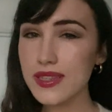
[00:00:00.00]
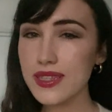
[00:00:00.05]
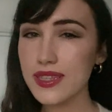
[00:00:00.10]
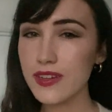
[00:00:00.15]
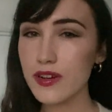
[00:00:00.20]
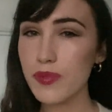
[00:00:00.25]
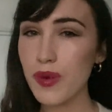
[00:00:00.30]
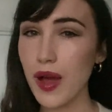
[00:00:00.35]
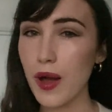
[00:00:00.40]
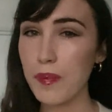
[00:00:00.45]
I think
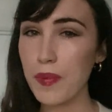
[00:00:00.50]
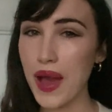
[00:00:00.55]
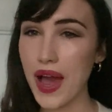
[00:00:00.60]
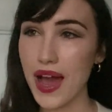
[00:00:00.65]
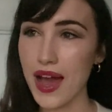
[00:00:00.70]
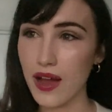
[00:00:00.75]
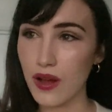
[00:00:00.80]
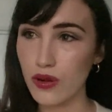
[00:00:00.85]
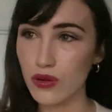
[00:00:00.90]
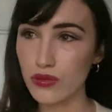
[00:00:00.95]
they're about
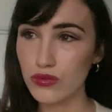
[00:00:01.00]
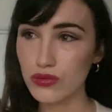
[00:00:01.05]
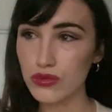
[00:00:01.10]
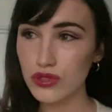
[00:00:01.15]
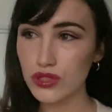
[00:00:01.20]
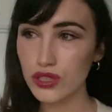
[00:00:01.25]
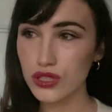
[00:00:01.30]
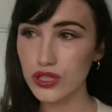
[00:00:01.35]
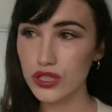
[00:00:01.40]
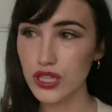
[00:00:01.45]

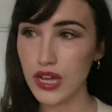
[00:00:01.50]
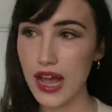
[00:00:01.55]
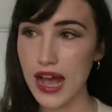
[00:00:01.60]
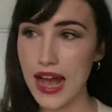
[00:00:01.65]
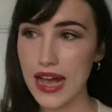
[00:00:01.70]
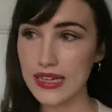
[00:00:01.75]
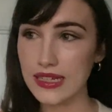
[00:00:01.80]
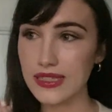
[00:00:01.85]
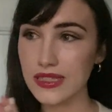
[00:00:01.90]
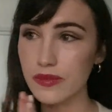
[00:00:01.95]
£1,
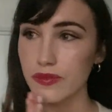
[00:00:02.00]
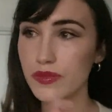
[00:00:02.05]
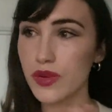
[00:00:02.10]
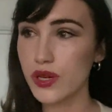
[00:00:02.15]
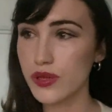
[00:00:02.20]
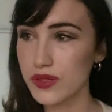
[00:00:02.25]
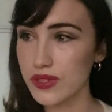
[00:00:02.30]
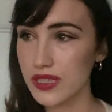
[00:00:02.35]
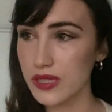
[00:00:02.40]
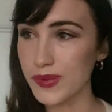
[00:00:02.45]
and at the
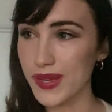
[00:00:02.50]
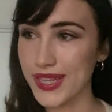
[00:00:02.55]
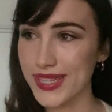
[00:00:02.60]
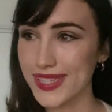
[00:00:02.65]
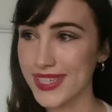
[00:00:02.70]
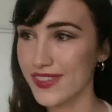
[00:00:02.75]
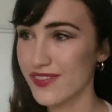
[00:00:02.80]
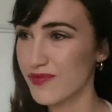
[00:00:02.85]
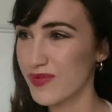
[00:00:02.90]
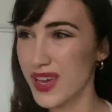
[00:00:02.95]
most
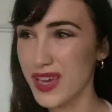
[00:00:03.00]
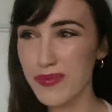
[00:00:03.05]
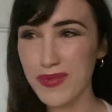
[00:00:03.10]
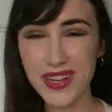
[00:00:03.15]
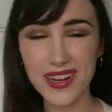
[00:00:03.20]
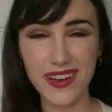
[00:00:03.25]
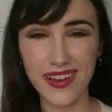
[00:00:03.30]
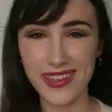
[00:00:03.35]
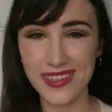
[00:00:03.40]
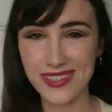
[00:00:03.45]
expensive,
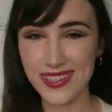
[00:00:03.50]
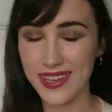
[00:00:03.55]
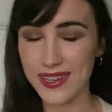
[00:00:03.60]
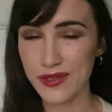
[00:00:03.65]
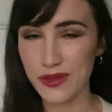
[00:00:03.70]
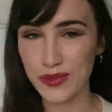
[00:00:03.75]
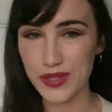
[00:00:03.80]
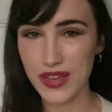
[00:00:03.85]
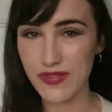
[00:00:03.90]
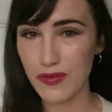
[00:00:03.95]
maybe like
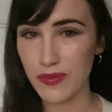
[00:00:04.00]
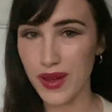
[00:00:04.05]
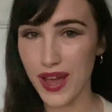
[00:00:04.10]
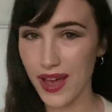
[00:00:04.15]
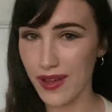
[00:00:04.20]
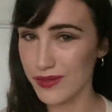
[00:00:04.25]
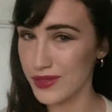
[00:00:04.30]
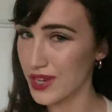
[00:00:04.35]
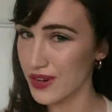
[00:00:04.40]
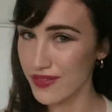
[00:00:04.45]
£6 or
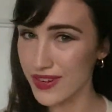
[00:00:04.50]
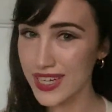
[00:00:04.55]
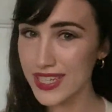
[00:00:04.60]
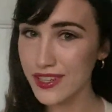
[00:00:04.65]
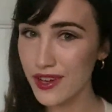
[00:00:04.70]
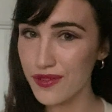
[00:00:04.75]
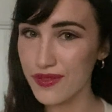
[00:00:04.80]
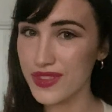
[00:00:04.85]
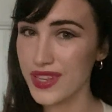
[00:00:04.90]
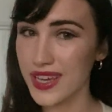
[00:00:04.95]
£7. I really
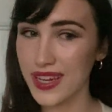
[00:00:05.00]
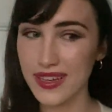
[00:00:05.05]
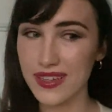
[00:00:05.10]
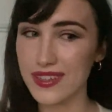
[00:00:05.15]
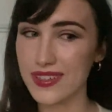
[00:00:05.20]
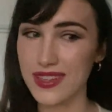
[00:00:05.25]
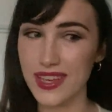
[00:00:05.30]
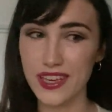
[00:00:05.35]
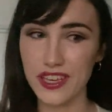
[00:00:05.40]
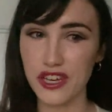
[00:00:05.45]
don't
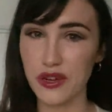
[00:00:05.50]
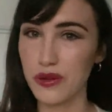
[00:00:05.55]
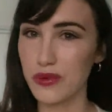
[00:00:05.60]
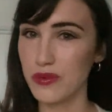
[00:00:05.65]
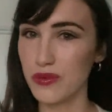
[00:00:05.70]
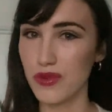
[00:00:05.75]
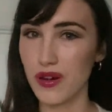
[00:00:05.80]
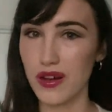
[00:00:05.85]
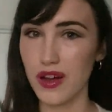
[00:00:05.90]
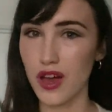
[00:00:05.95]
think they
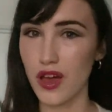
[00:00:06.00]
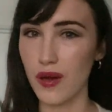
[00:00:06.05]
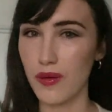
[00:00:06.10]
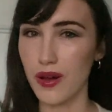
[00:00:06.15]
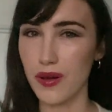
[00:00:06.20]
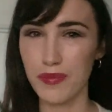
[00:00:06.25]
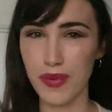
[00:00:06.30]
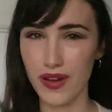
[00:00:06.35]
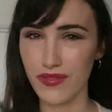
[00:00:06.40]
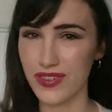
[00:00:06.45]
go
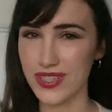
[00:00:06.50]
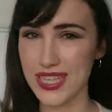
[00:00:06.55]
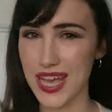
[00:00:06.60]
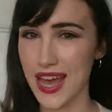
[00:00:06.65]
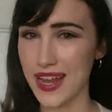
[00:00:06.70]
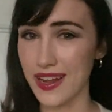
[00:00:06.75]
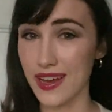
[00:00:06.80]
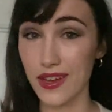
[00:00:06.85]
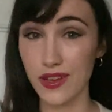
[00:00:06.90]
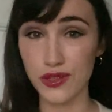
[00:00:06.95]
above a
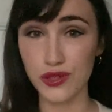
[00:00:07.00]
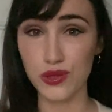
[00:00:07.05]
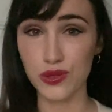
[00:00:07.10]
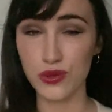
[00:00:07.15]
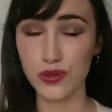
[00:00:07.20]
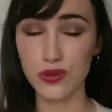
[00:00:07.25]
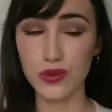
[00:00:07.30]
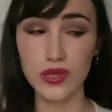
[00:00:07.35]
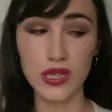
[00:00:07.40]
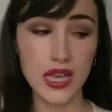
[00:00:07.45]
tenner at
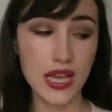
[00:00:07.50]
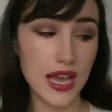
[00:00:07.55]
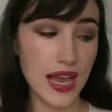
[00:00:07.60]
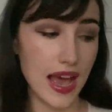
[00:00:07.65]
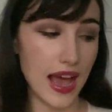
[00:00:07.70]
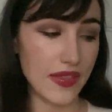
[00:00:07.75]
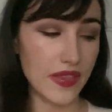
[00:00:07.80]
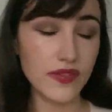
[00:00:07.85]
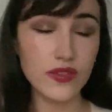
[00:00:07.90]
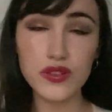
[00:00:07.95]
all.
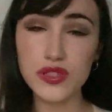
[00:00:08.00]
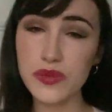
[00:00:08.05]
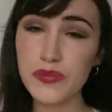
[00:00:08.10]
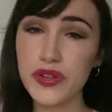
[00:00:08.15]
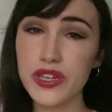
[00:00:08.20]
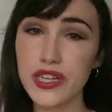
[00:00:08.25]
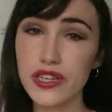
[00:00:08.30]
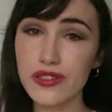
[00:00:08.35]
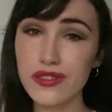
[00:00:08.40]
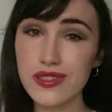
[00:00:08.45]
And they've got some
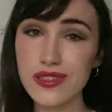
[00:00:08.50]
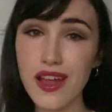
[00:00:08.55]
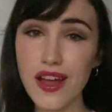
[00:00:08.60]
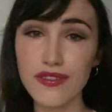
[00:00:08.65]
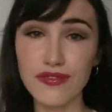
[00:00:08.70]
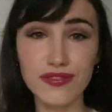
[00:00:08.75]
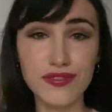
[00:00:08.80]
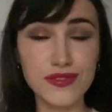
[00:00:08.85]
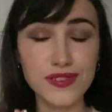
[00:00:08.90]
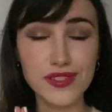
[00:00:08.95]
really good
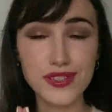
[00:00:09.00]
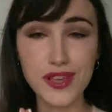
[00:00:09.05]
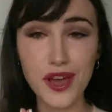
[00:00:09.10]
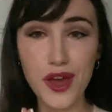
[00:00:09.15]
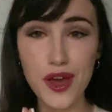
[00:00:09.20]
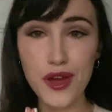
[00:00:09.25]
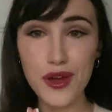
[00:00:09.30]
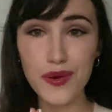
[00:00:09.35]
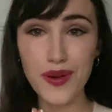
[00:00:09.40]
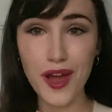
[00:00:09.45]
stuff.
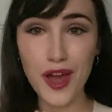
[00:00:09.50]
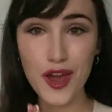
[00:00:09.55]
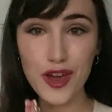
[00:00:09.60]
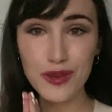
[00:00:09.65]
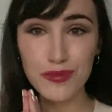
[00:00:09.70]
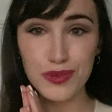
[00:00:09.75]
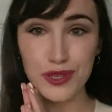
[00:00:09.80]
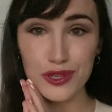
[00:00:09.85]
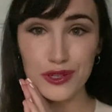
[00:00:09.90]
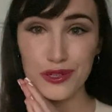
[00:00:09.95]
So I
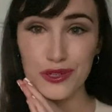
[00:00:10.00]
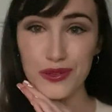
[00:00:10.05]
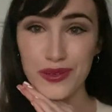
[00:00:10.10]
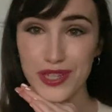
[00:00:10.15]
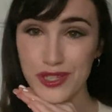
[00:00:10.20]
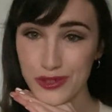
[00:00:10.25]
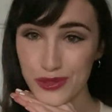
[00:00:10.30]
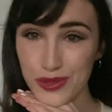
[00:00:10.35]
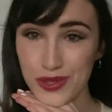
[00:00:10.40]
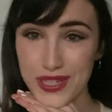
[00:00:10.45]
hope you
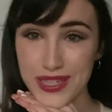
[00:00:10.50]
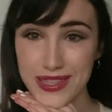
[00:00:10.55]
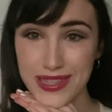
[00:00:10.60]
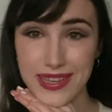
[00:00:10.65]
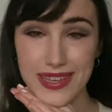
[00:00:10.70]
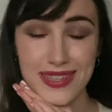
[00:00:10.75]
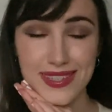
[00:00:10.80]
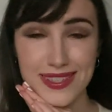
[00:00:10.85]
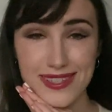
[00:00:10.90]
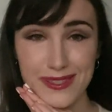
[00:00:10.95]
enjoy
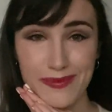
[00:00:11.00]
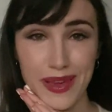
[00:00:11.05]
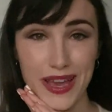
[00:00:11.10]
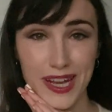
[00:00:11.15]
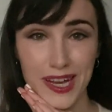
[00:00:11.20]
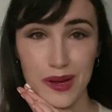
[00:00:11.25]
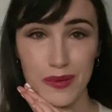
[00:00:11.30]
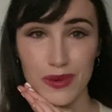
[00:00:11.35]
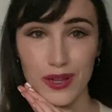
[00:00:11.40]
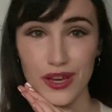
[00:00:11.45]
this
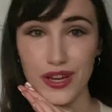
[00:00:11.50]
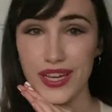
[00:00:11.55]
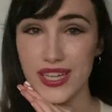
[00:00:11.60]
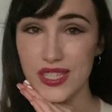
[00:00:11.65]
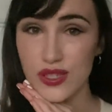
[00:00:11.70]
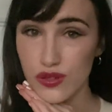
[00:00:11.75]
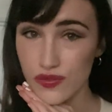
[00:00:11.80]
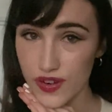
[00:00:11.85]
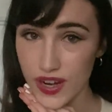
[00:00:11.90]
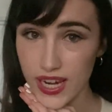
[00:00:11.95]
makeup look.
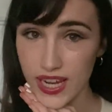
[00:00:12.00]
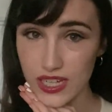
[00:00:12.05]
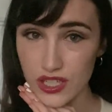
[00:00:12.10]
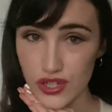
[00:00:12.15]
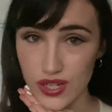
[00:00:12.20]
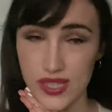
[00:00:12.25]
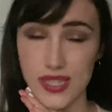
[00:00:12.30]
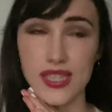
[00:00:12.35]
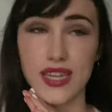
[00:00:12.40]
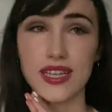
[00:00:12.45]
It's not very
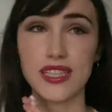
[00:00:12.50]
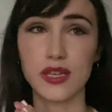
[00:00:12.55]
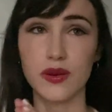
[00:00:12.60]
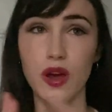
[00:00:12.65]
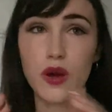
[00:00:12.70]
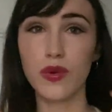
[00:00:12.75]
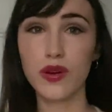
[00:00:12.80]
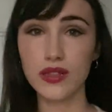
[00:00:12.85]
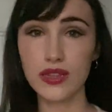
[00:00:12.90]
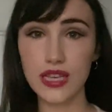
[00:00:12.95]
interesting, so
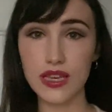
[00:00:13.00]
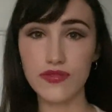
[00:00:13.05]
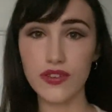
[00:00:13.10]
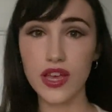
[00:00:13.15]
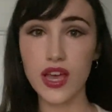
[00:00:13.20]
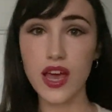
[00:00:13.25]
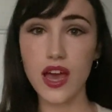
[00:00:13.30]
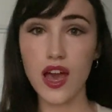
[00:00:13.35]
I will leave